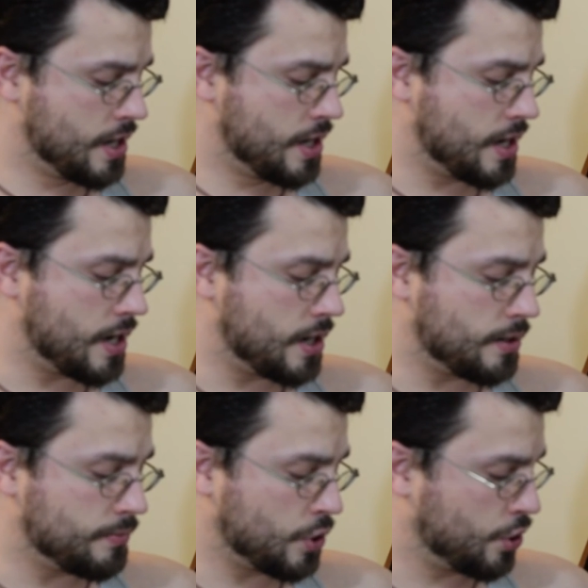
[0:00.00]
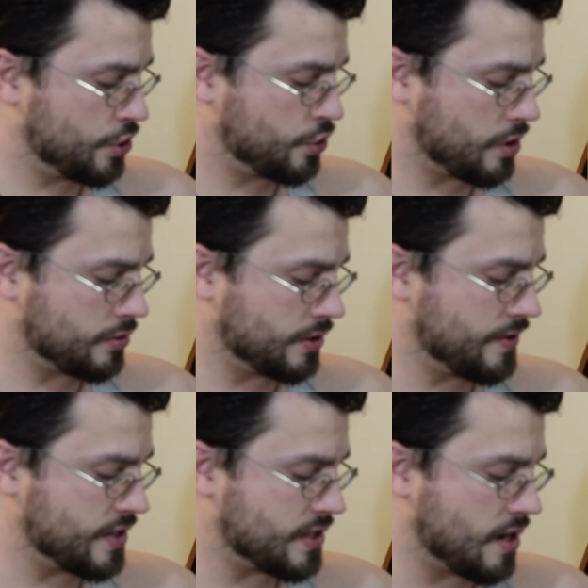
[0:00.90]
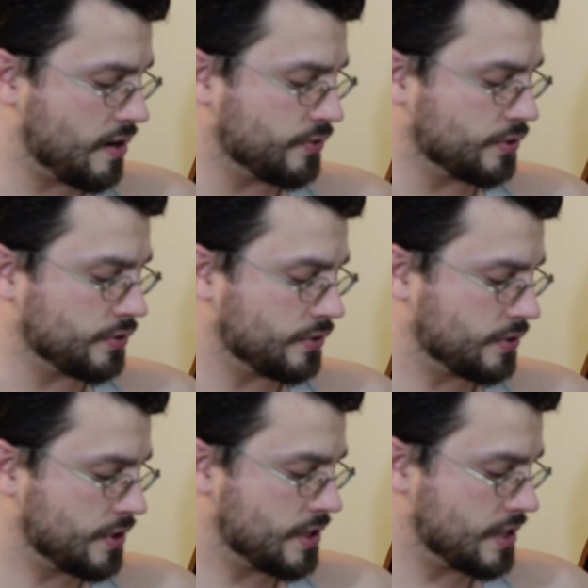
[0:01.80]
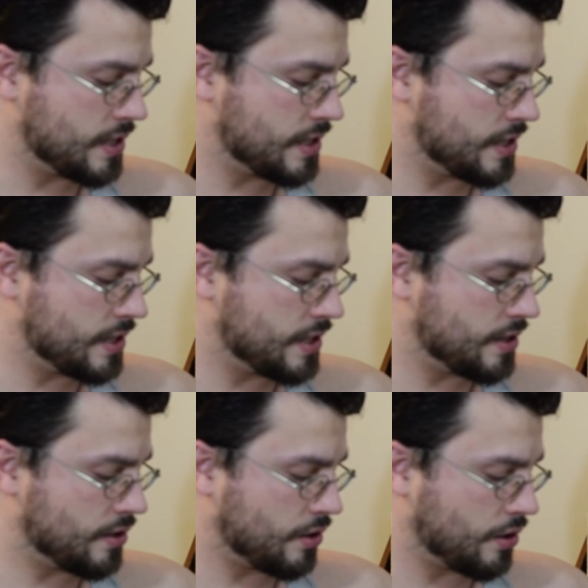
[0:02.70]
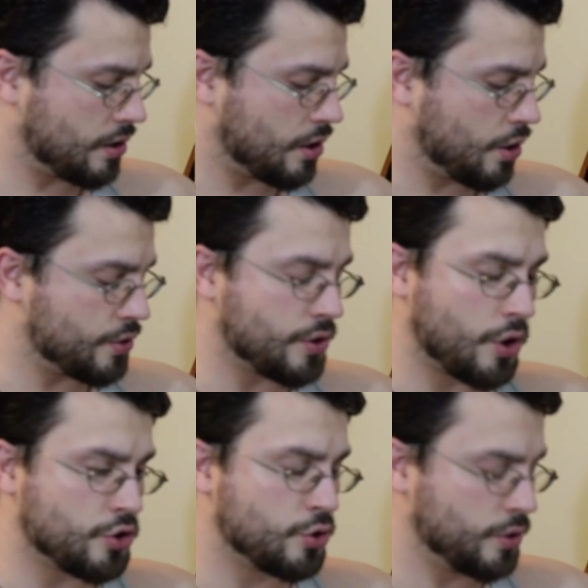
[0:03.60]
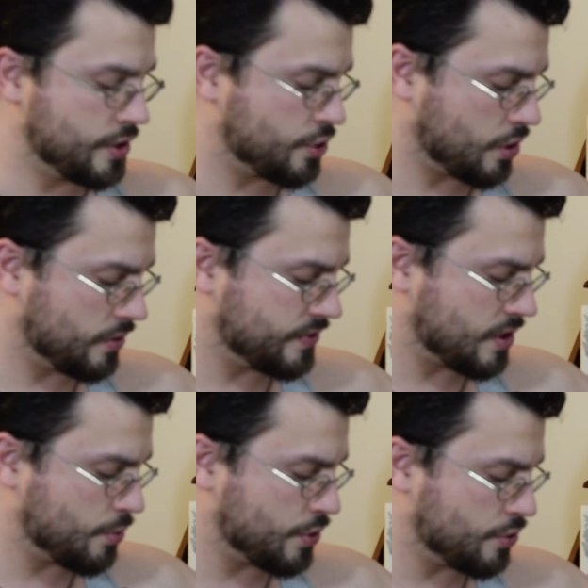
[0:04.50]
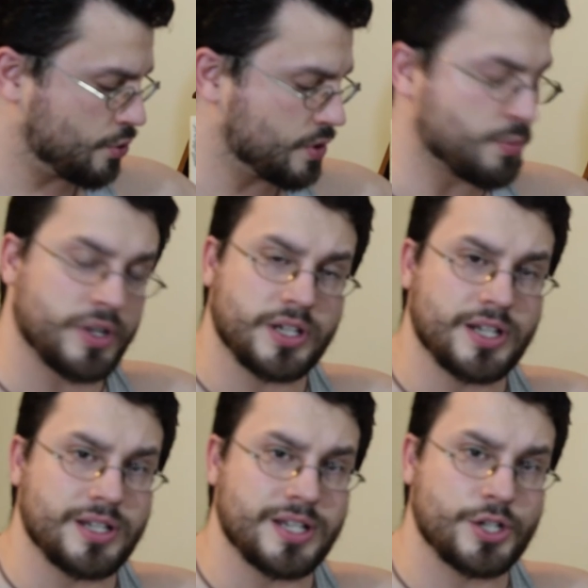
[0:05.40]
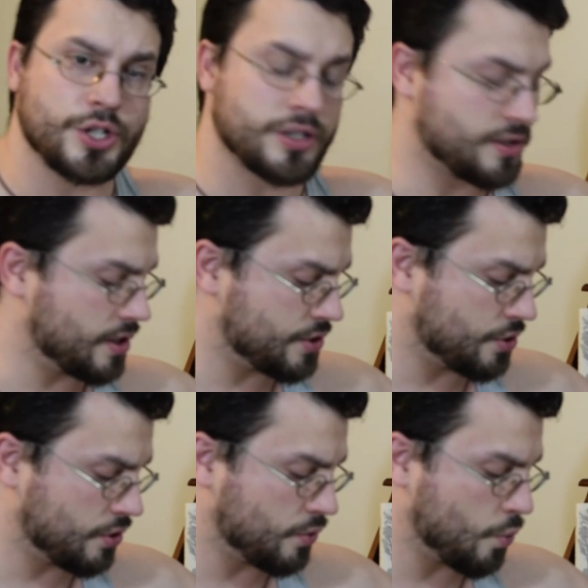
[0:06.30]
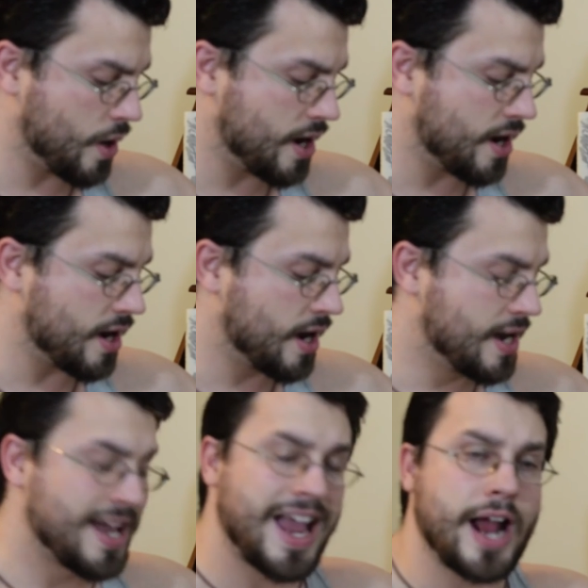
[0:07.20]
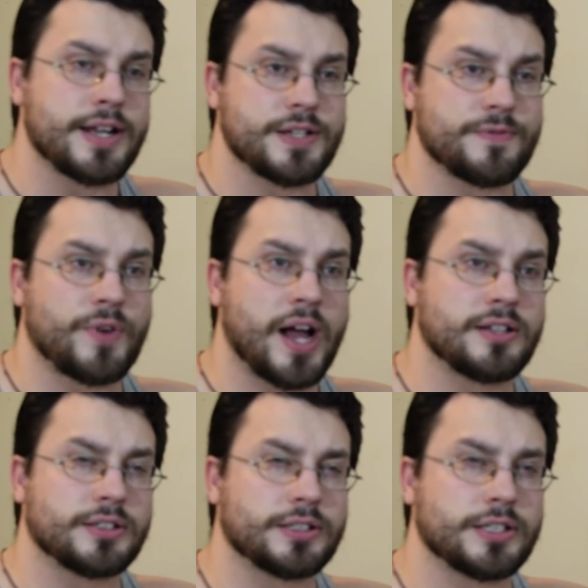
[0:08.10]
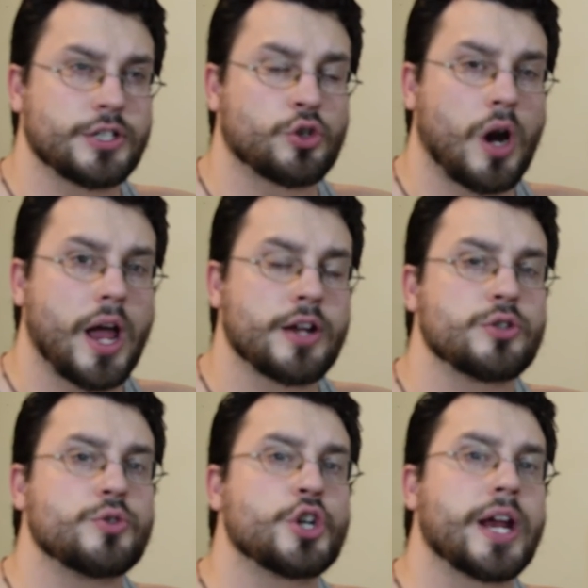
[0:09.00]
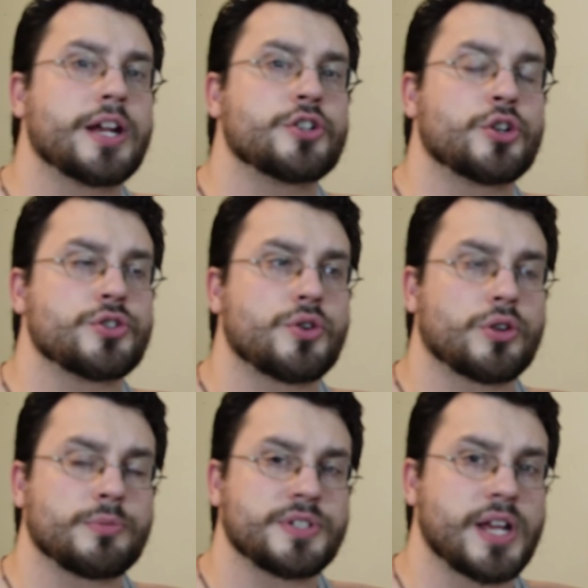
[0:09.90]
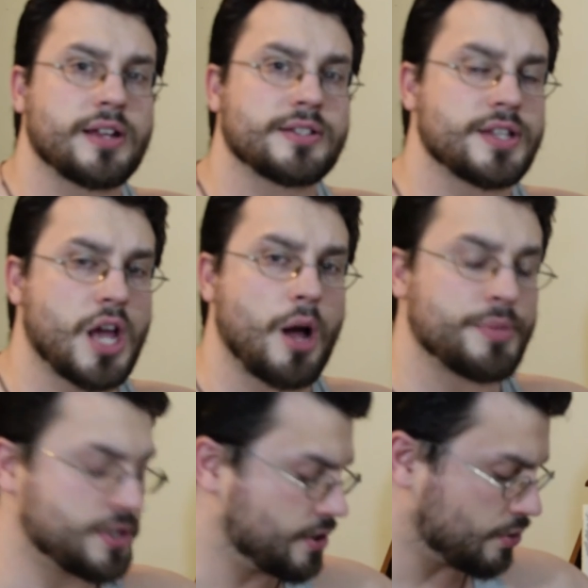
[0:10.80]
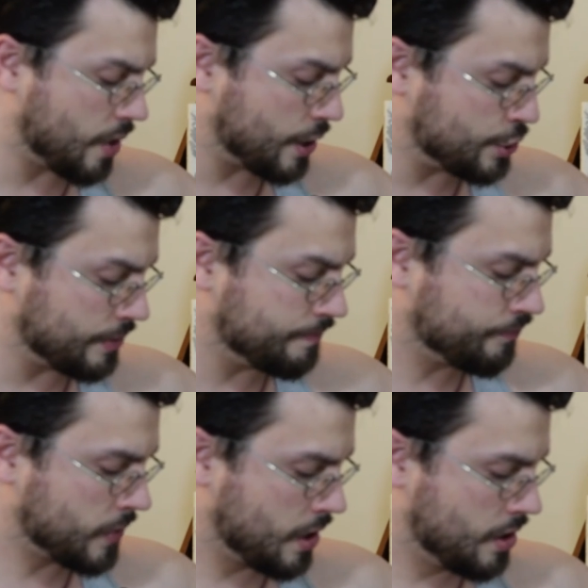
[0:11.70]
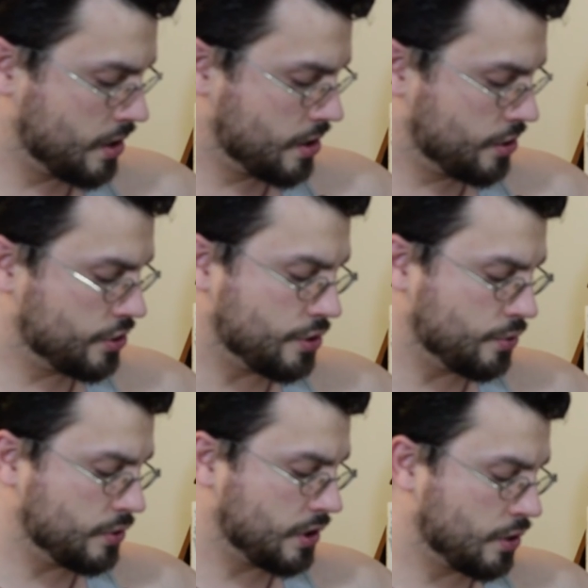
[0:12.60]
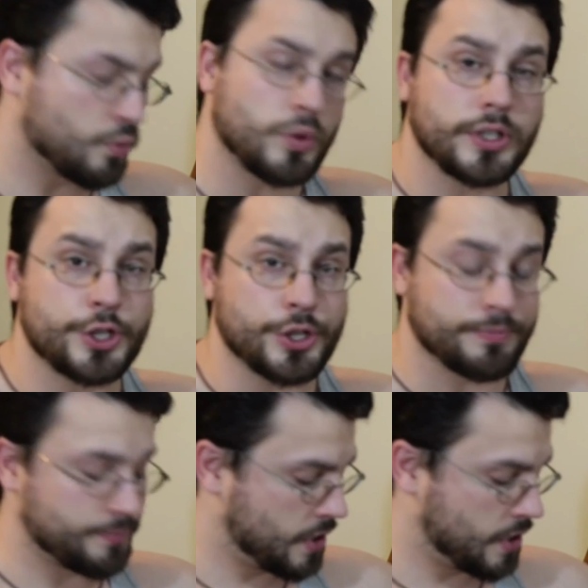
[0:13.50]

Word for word: Um, her struggle in this novel uh, are, are truly a struggle of someone who has been conditioned a certain way and is violently trying to change her circumstance in the opposite direction. Two, religion.